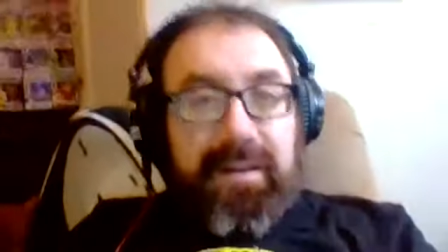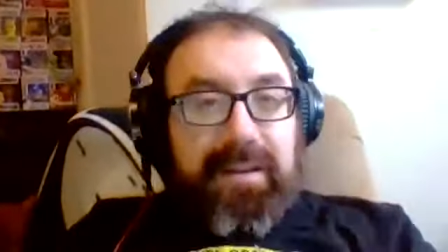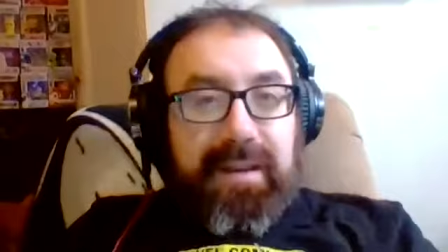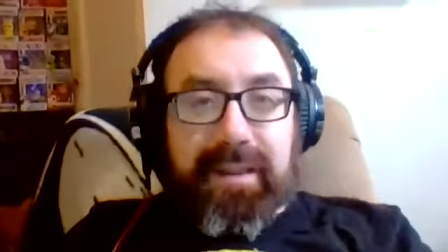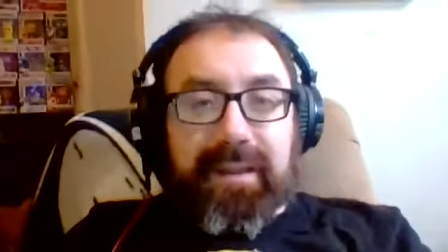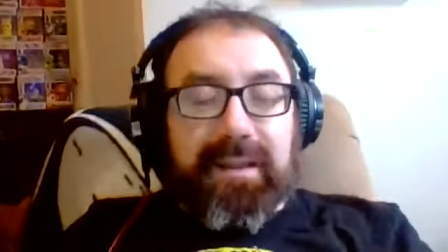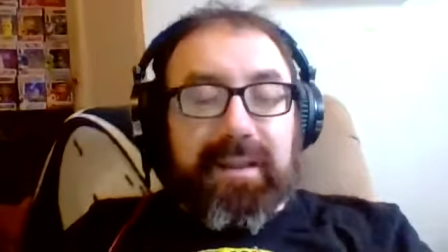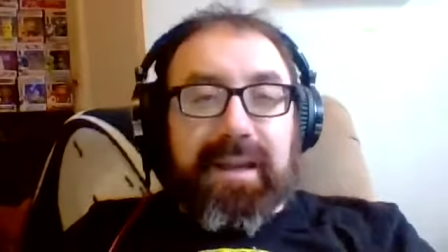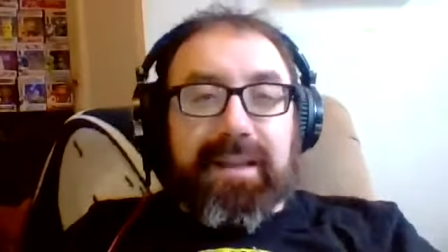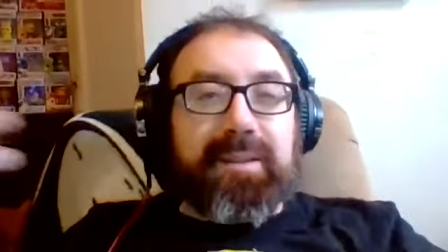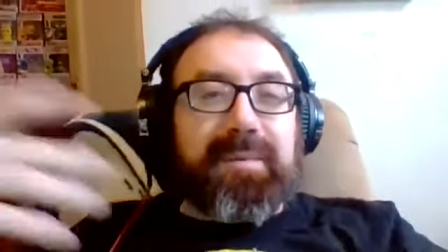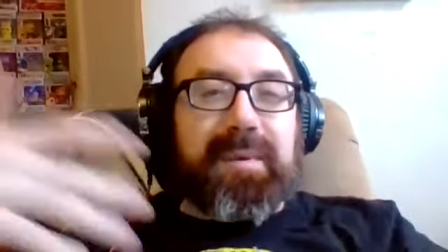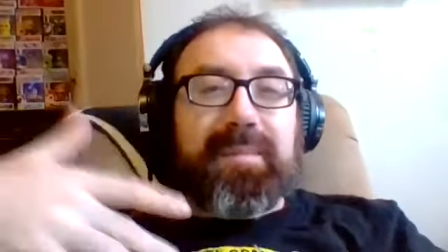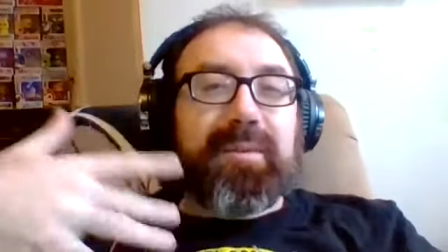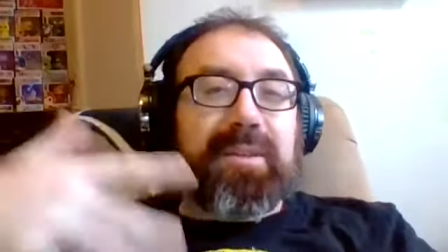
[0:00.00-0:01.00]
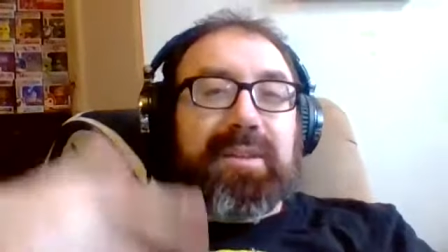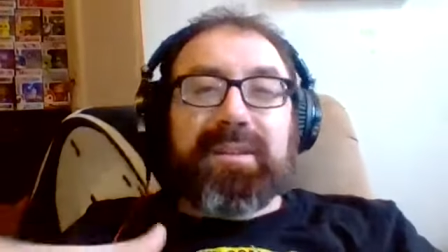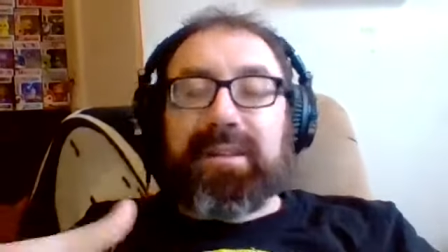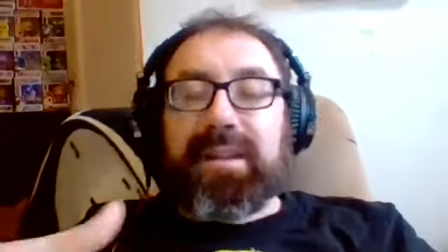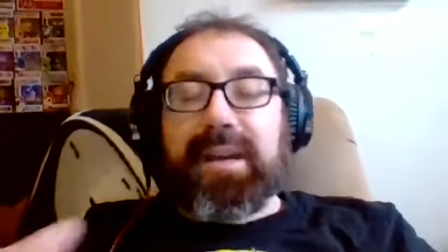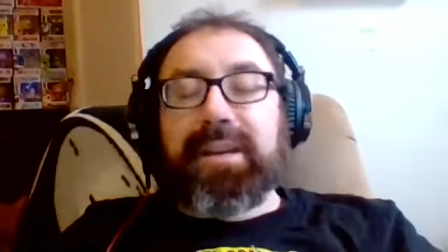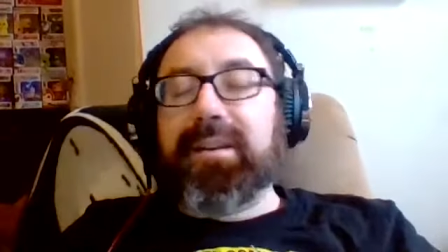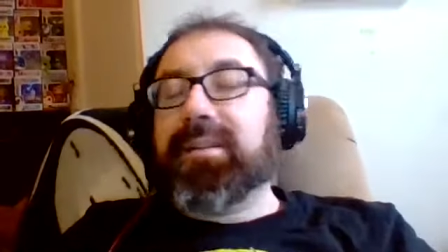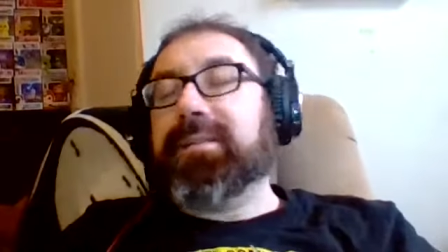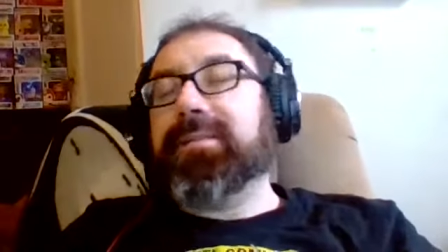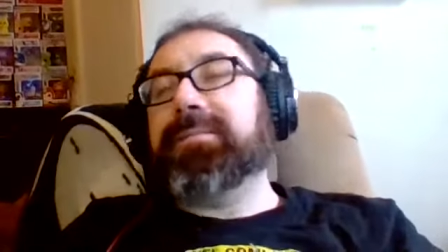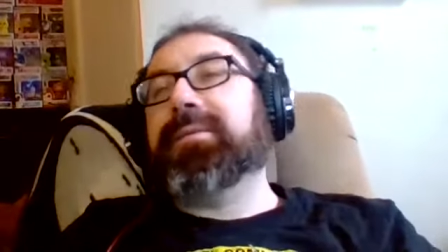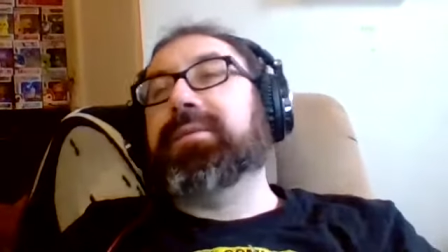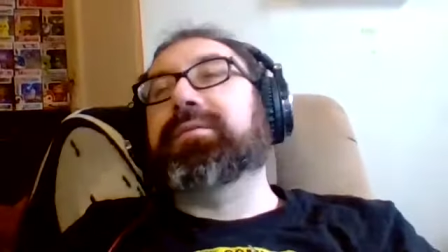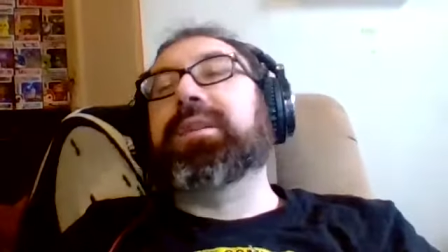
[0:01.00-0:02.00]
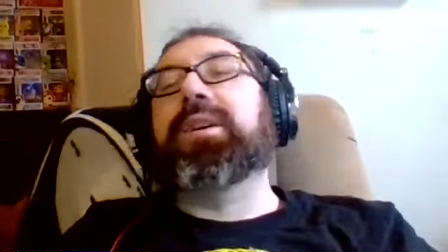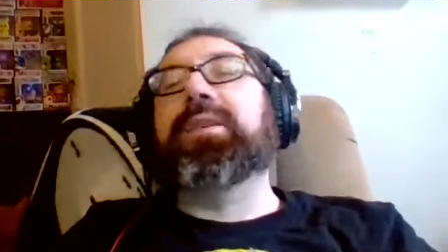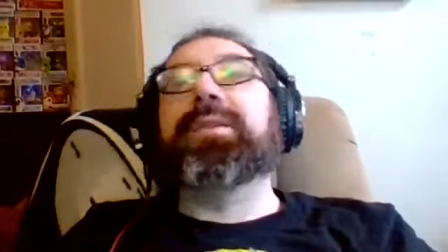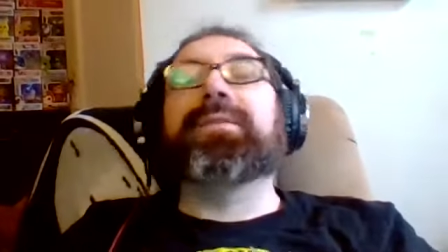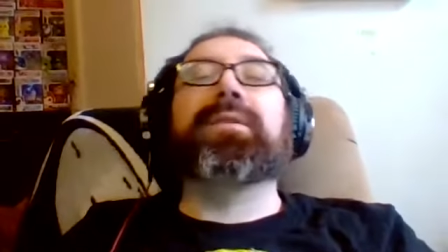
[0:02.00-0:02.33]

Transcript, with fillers: yeah, I think a lot of these people just like throw the